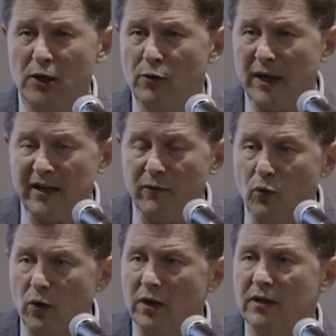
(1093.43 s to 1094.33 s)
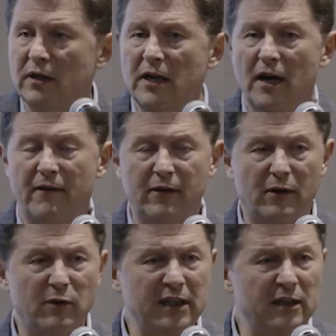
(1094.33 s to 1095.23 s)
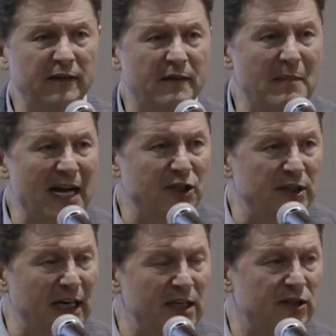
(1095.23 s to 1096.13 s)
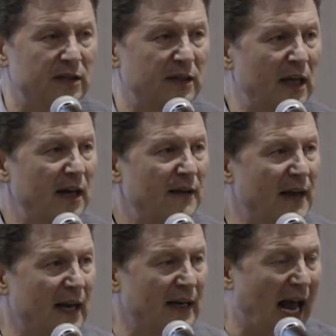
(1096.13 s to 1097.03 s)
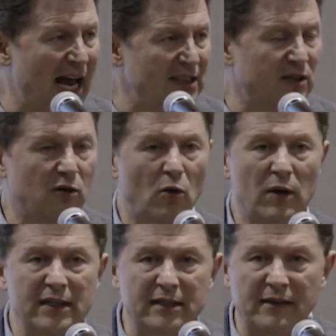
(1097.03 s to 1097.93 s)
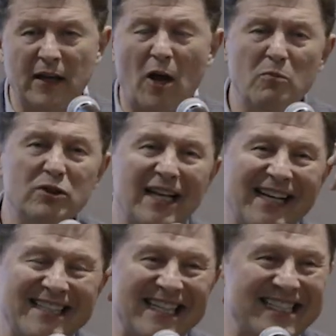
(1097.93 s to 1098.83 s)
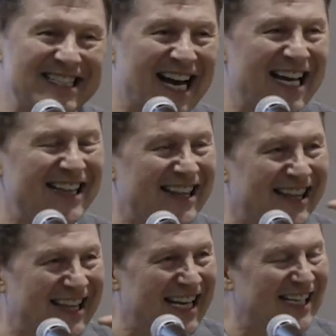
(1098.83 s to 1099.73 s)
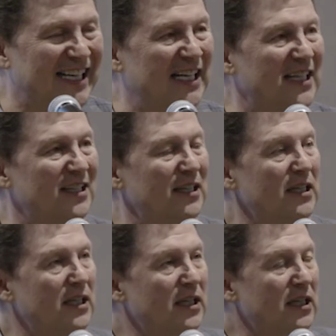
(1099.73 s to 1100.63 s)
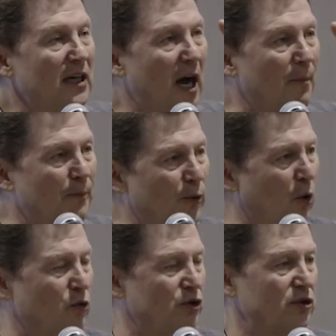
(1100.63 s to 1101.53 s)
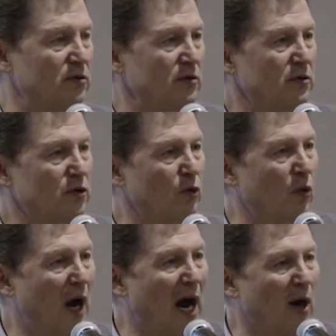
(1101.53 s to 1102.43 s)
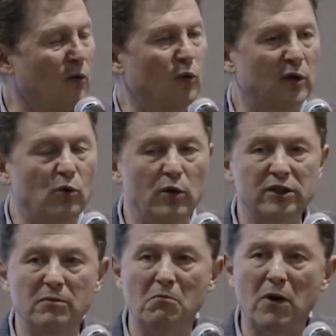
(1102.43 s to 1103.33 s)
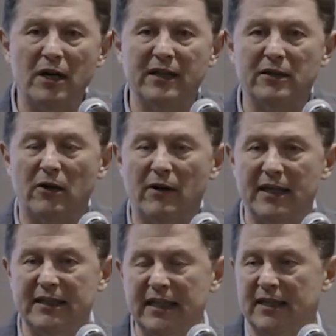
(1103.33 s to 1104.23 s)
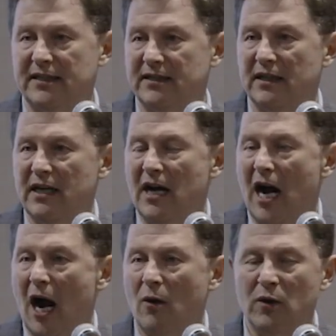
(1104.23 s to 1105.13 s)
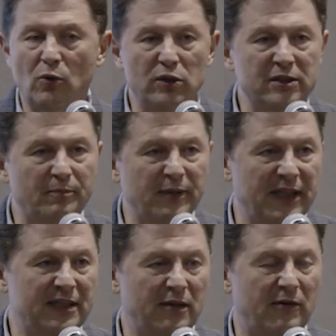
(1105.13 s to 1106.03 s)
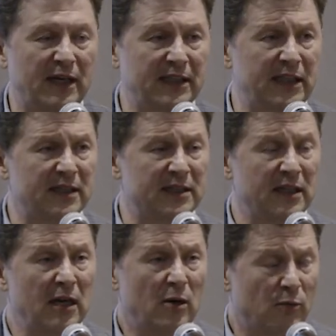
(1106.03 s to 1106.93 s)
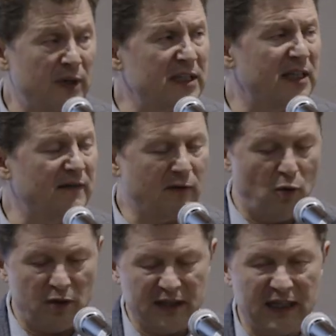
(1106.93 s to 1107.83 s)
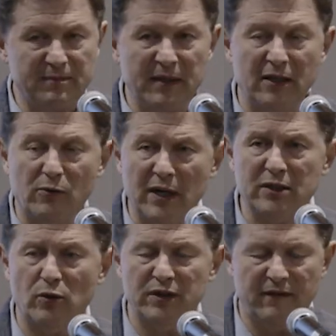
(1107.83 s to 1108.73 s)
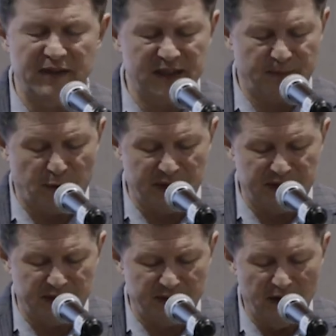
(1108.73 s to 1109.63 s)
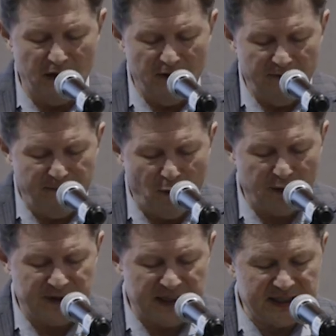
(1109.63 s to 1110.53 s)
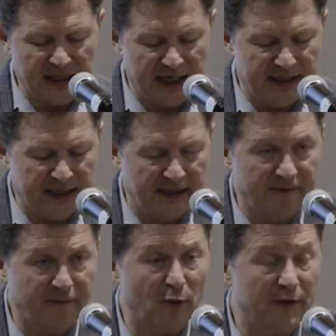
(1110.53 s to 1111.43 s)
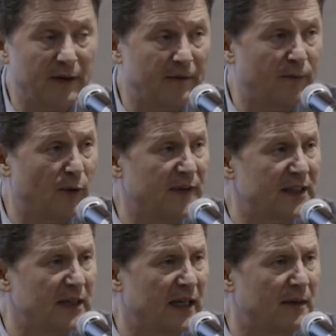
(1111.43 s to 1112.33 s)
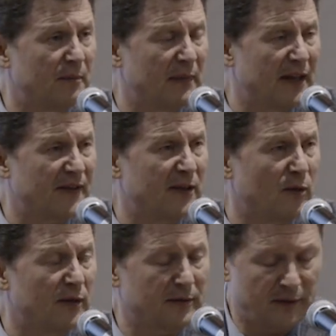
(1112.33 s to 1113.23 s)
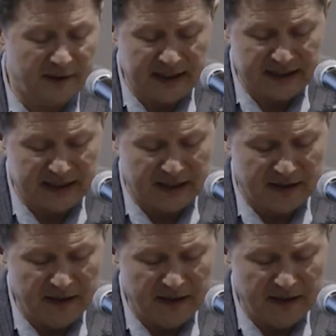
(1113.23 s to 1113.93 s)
creative work, of a great deal of imagination that has to go into almost like a design thinking approach to how we're going to market our ideas, how we're going to place our ideas. Reason, of course, has been a great source of inspiration for these for this method or these